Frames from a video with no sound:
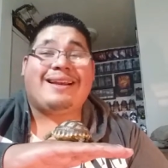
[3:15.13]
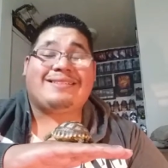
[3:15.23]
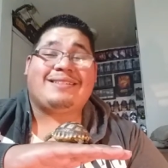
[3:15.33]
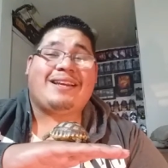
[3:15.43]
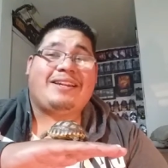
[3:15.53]

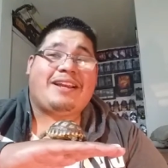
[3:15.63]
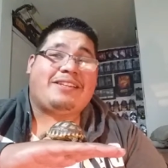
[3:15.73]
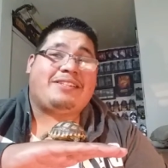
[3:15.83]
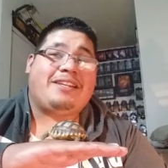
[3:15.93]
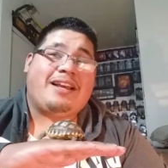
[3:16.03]
Last night it
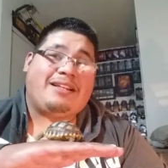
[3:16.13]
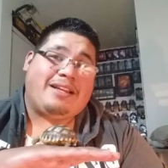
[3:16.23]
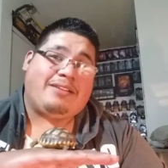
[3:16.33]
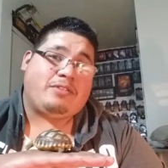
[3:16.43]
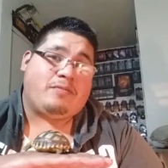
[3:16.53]
actually
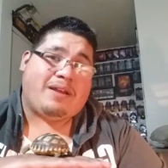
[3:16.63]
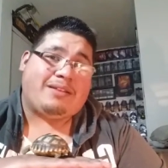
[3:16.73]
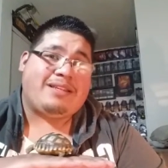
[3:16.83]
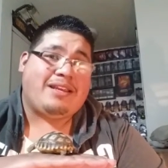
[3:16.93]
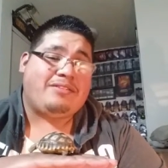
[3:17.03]
got down to
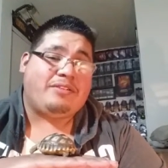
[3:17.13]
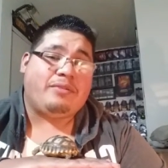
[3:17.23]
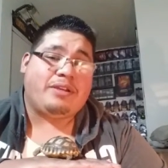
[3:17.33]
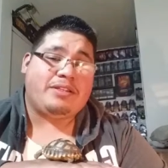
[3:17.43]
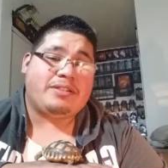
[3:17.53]
about 10
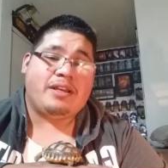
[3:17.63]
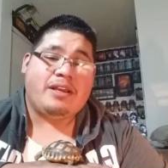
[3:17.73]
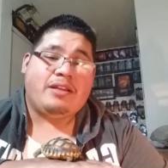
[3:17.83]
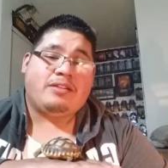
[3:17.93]
degrees